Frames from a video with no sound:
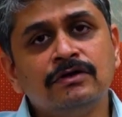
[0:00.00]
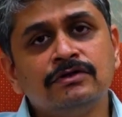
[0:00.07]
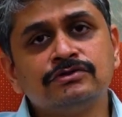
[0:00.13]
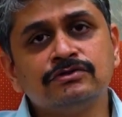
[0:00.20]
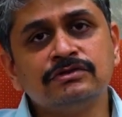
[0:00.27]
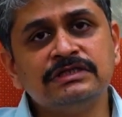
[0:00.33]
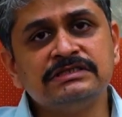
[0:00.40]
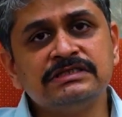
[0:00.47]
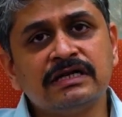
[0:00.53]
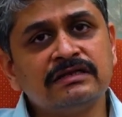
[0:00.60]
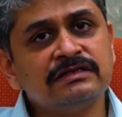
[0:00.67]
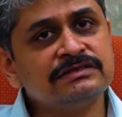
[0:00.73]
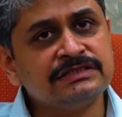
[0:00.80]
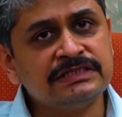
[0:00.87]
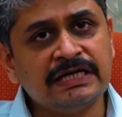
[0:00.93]
So these are
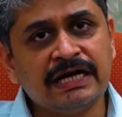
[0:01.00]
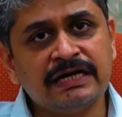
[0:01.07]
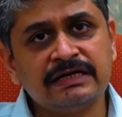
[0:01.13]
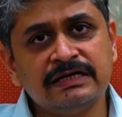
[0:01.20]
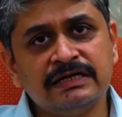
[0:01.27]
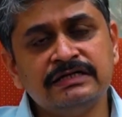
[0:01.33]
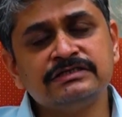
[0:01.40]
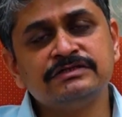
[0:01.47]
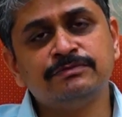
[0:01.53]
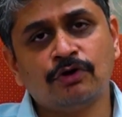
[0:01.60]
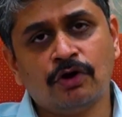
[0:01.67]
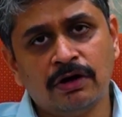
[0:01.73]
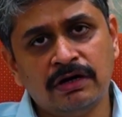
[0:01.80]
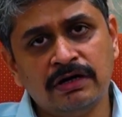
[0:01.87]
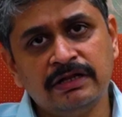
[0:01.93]
the three categories
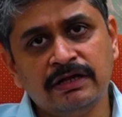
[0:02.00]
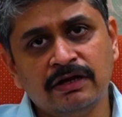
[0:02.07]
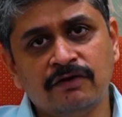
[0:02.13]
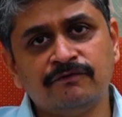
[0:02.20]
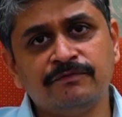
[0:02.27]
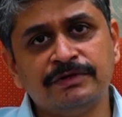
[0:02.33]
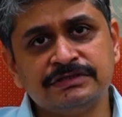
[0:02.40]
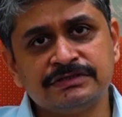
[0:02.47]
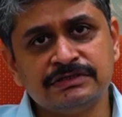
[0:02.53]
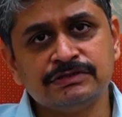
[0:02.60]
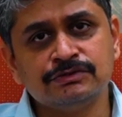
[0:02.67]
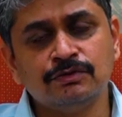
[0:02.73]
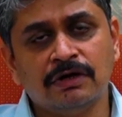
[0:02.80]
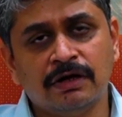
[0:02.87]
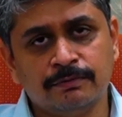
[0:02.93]
broadly of patients
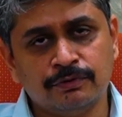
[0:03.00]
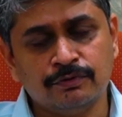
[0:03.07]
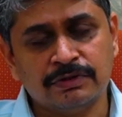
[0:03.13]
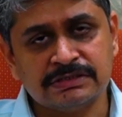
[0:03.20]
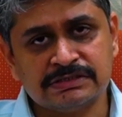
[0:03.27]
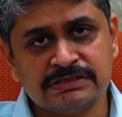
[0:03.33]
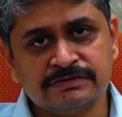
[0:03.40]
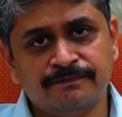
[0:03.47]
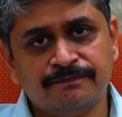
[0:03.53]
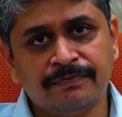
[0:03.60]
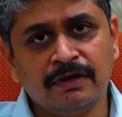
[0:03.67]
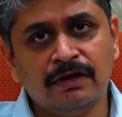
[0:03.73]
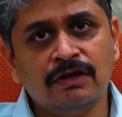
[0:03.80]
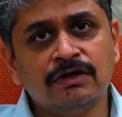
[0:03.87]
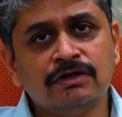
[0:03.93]
who come to us.
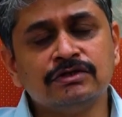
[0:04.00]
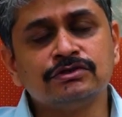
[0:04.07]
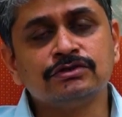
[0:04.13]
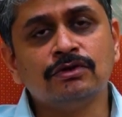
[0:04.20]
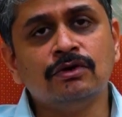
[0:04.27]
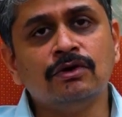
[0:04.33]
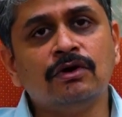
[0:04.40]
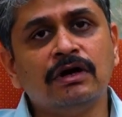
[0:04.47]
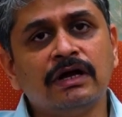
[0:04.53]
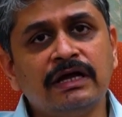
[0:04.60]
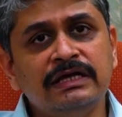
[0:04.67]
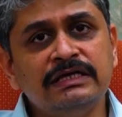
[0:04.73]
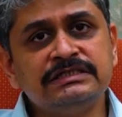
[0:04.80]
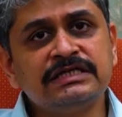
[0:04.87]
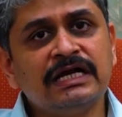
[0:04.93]
So
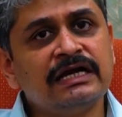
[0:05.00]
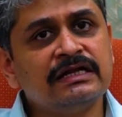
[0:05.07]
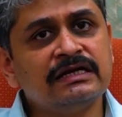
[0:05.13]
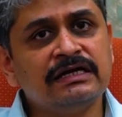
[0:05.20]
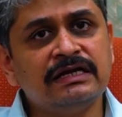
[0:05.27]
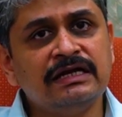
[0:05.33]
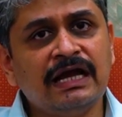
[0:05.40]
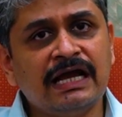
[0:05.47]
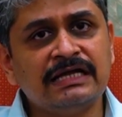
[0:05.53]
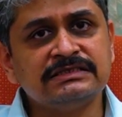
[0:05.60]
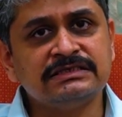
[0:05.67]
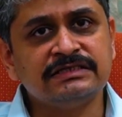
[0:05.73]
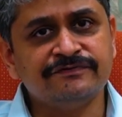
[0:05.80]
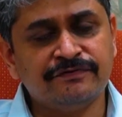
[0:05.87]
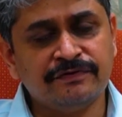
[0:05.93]
each category has a
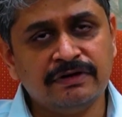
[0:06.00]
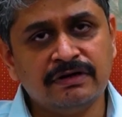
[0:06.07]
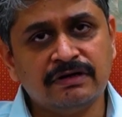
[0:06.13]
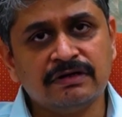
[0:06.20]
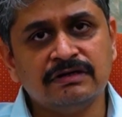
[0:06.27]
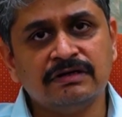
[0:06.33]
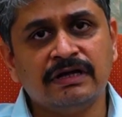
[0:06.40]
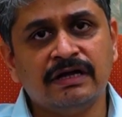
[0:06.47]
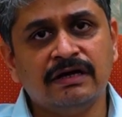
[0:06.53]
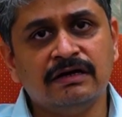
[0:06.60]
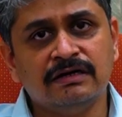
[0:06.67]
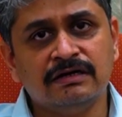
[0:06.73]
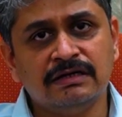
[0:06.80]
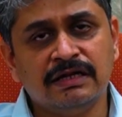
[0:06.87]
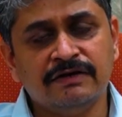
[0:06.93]
different
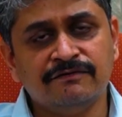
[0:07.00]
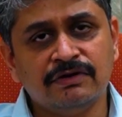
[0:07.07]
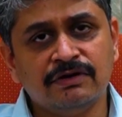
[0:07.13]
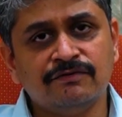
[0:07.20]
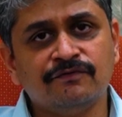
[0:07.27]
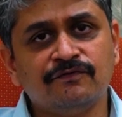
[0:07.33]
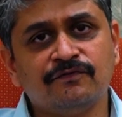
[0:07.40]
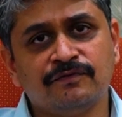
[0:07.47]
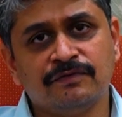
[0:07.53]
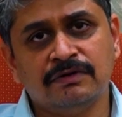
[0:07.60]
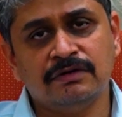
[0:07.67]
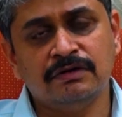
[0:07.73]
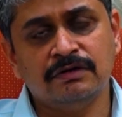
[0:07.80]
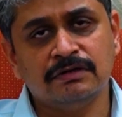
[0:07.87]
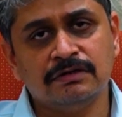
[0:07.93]
level
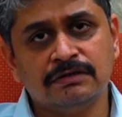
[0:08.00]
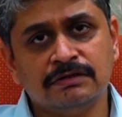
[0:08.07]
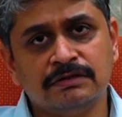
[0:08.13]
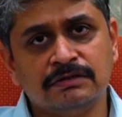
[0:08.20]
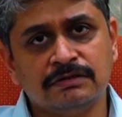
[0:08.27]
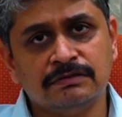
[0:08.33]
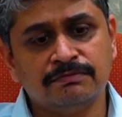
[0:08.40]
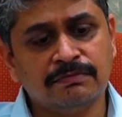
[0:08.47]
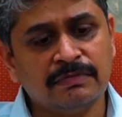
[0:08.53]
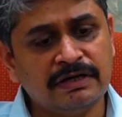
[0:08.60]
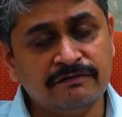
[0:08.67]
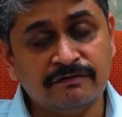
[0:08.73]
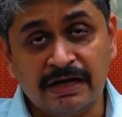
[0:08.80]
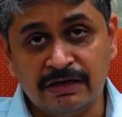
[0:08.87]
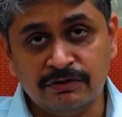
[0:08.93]
of
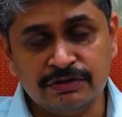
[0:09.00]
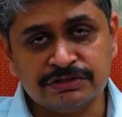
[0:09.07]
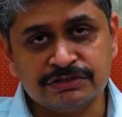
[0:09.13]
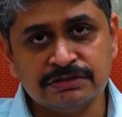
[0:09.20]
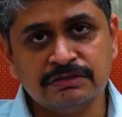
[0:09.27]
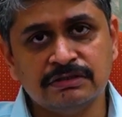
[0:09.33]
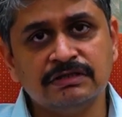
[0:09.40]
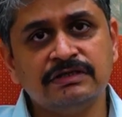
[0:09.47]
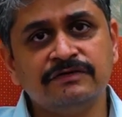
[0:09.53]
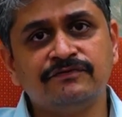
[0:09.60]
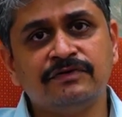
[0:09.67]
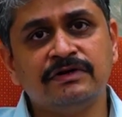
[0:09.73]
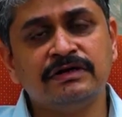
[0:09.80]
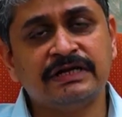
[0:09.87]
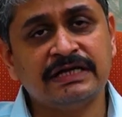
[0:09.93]
evaluation,
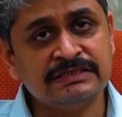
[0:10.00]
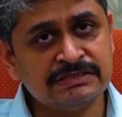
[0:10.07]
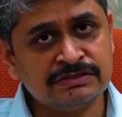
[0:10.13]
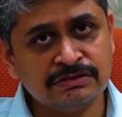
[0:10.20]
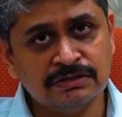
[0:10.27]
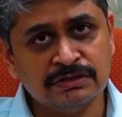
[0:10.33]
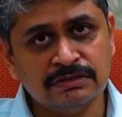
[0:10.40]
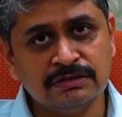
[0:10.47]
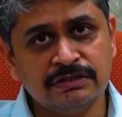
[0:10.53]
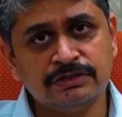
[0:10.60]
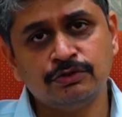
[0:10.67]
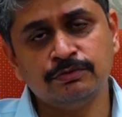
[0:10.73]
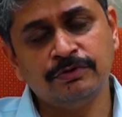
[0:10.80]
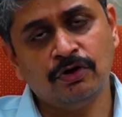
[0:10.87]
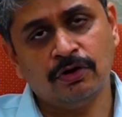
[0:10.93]
different tests need
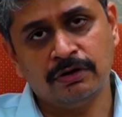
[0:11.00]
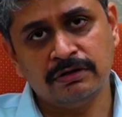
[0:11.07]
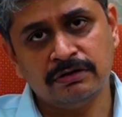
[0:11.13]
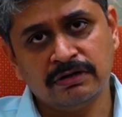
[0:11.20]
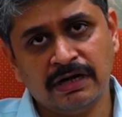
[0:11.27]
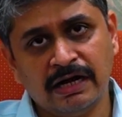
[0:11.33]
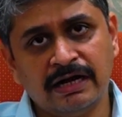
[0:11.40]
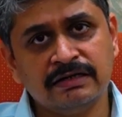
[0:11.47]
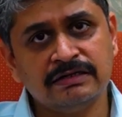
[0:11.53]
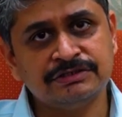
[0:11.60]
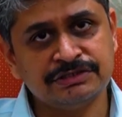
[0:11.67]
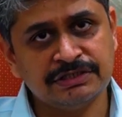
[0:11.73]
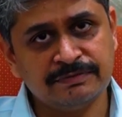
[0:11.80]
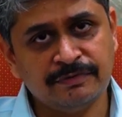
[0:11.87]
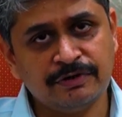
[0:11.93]
to be ordered, and the
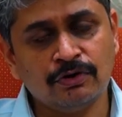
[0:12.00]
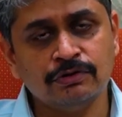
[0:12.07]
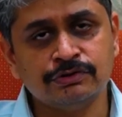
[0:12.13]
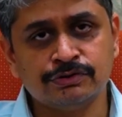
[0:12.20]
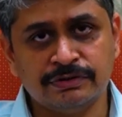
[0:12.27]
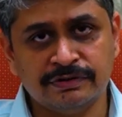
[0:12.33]
treatment also